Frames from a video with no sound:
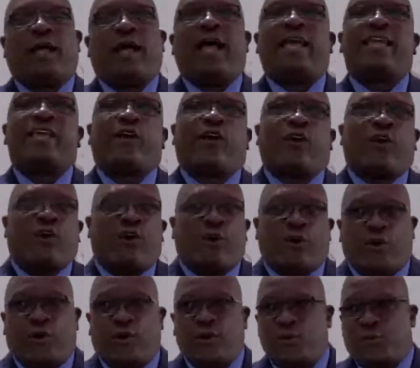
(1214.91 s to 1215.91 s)
I
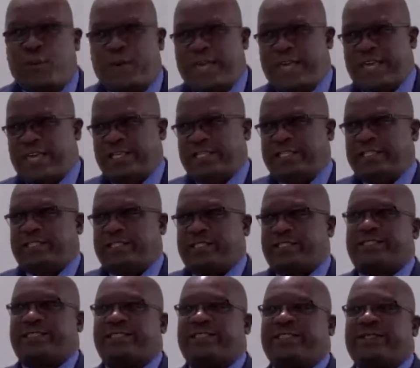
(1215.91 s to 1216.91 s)

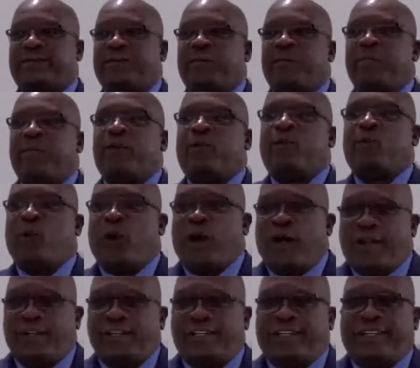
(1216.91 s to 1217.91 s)
always
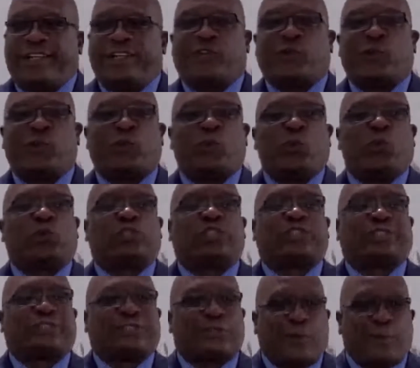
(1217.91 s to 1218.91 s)
wanted to do
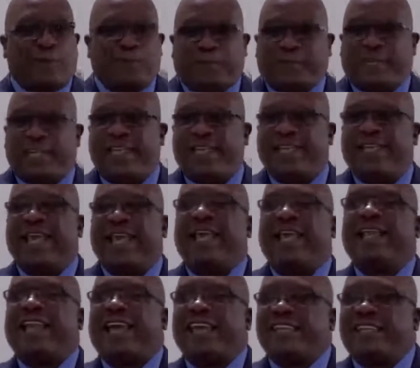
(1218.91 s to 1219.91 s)
something
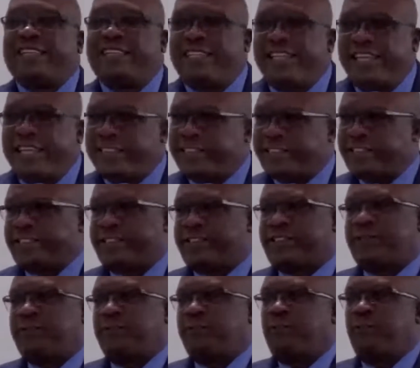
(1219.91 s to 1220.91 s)
like
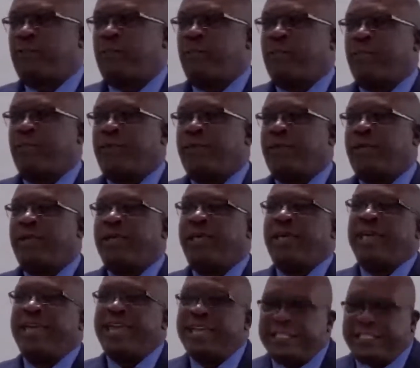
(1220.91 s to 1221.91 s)
this.
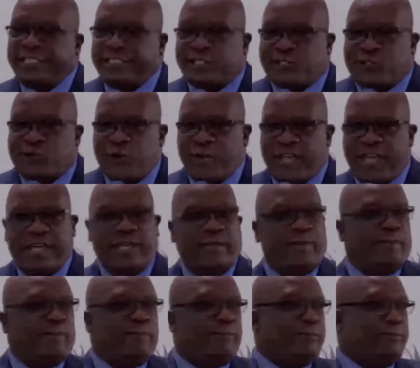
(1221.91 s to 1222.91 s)
His
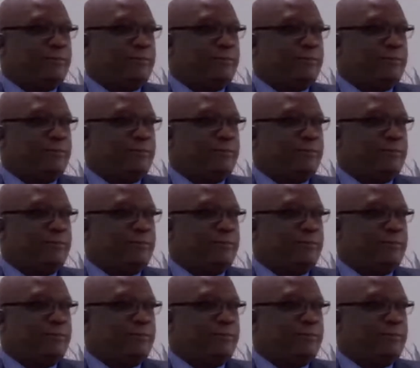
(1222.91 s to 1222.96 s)
dream